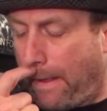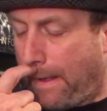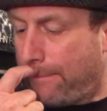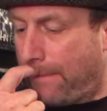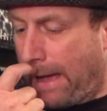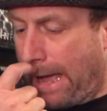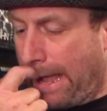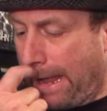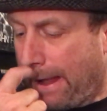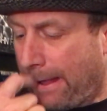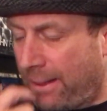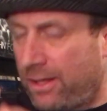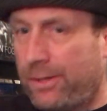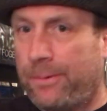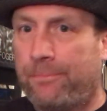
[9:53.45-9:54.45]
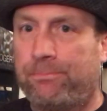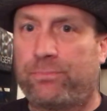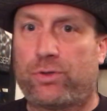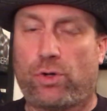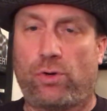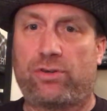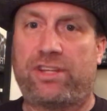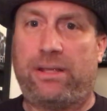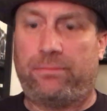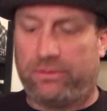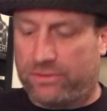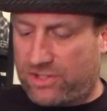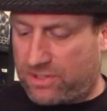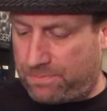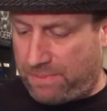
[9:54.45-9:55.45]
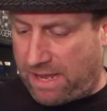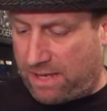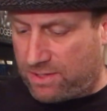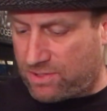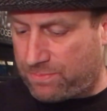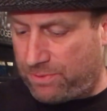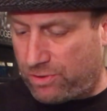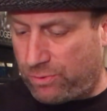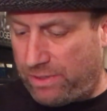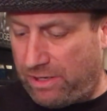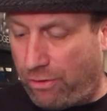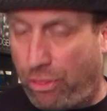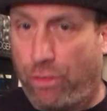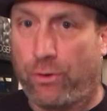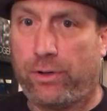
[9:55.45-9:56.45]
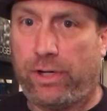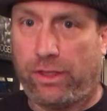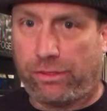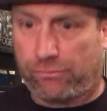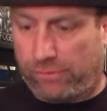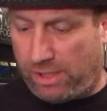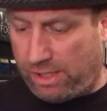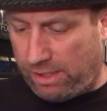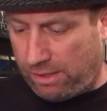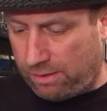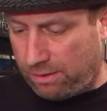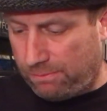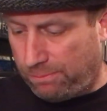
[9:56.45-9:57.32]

my turntable spins between 33